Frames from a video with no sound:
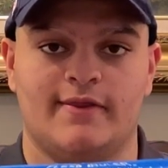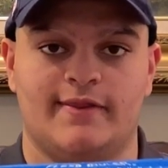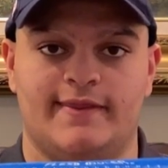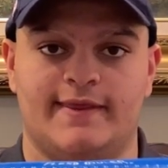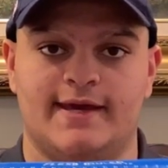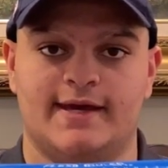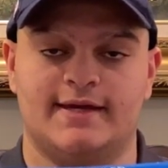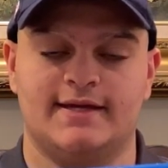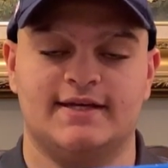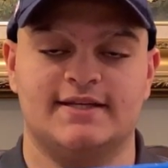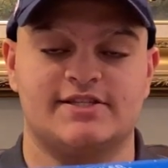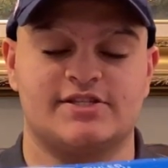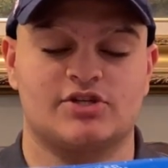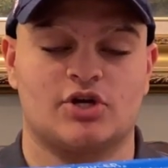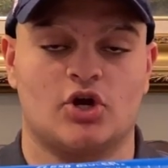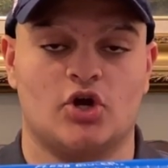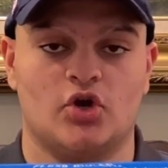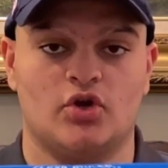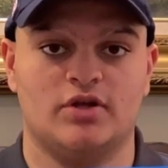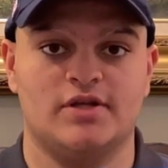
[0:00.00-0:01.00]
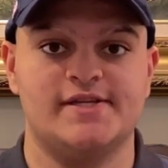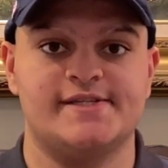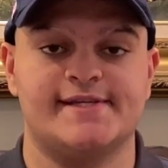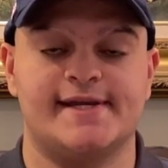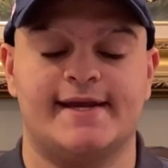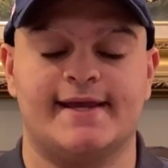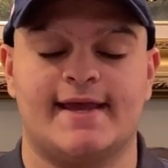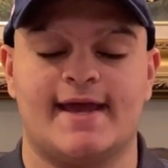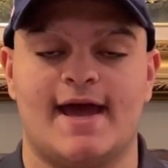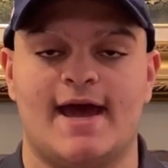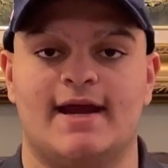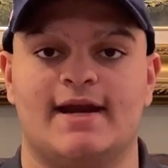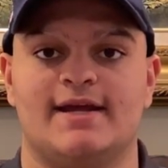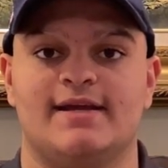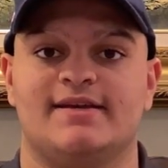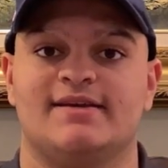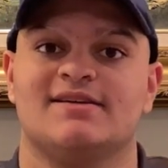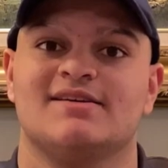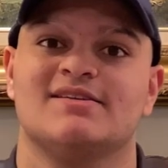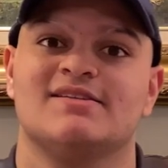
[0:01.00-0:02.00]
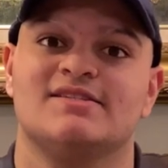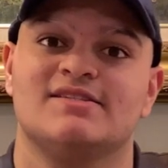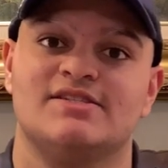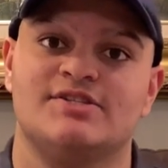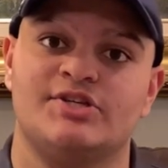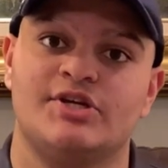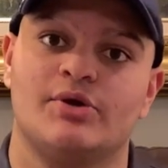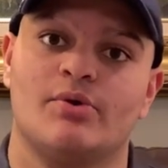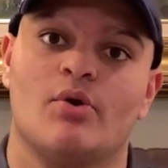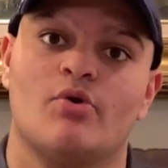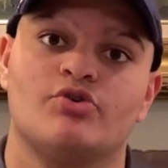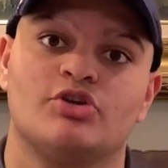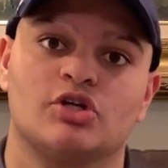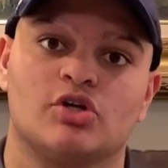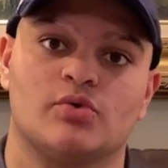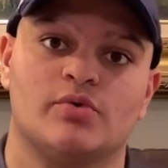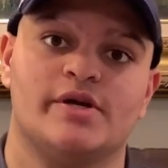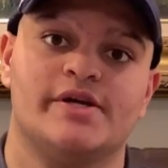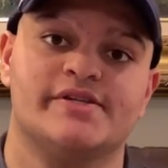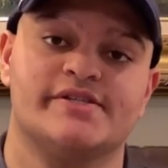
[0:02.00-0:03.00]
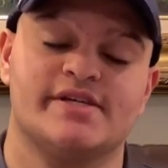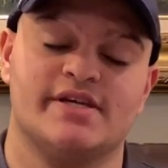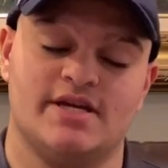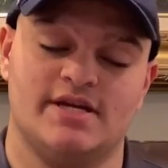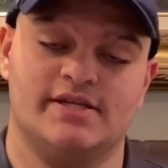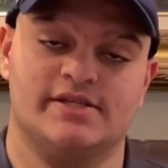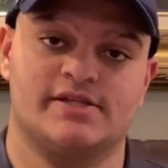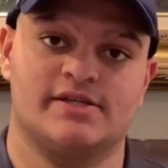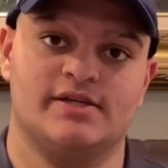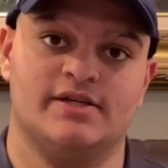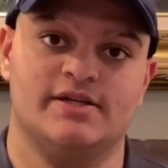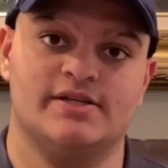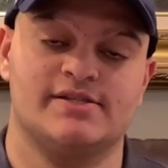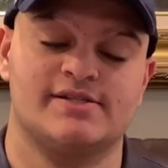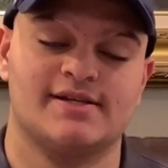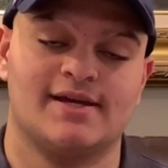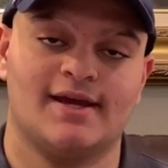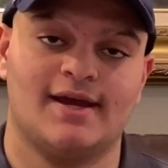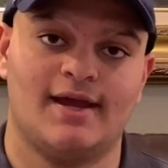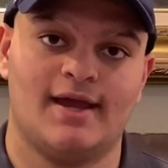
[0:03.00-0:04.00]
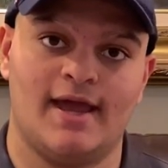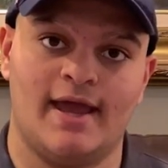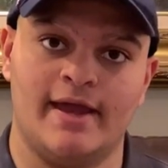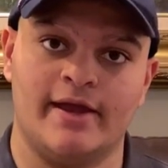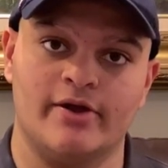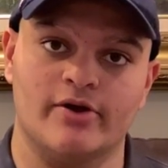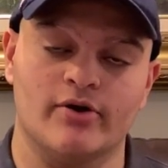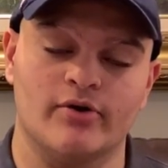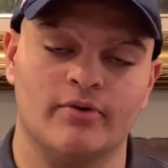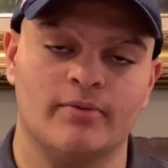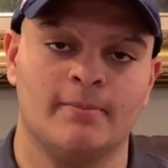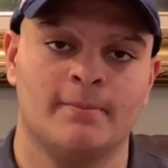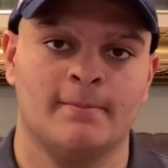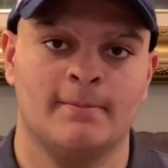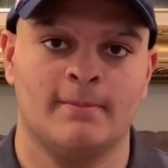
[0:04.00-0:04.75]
then it's currently sitting at a zero degrees incidence angle.